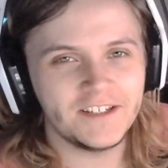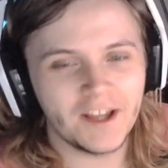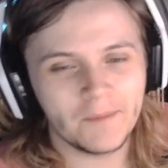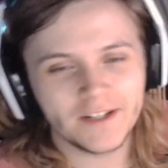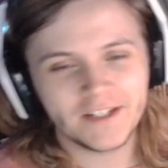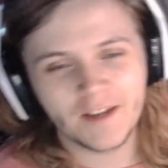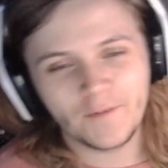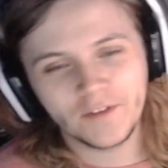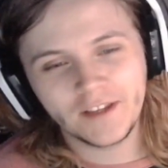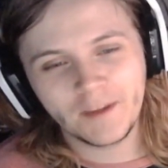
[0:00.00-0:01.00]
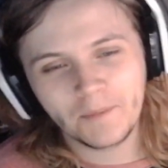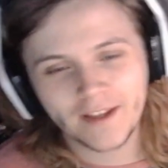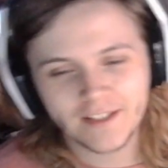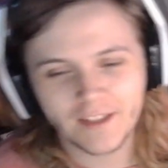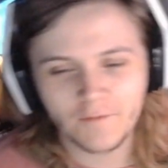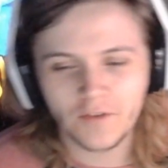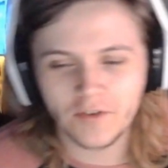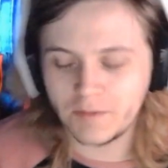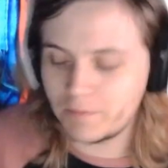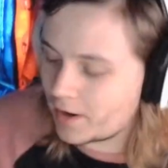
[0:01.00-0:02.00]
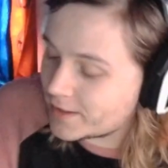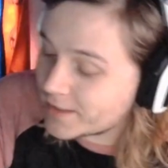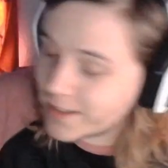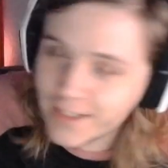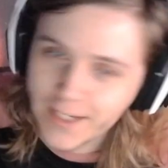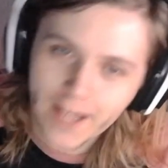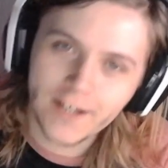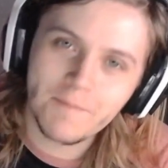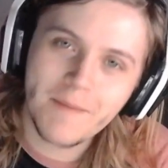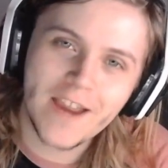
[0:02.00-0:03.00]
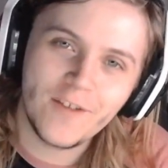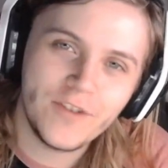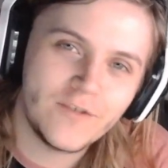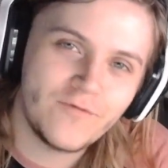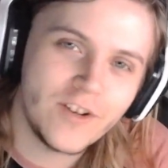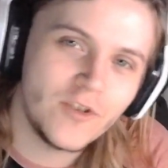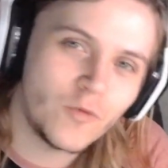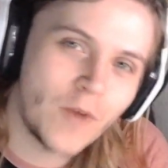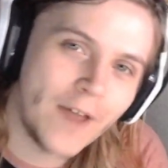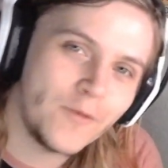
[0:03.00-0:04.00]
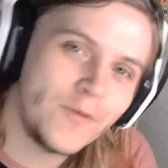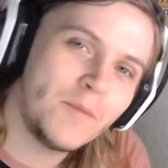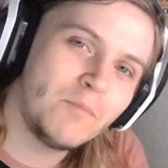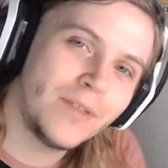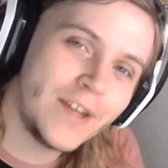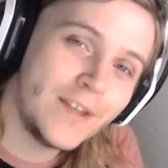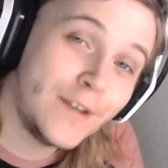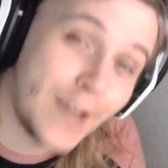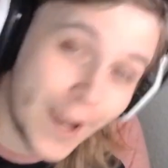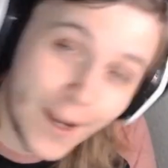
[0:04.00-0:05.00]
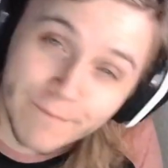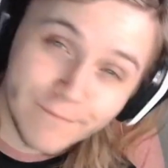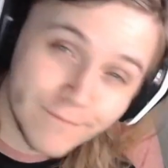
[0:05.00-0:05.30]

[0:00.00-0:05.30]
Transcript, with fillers: I'm gonna definitely get past that first boss. I decided to make this video rather than play the game.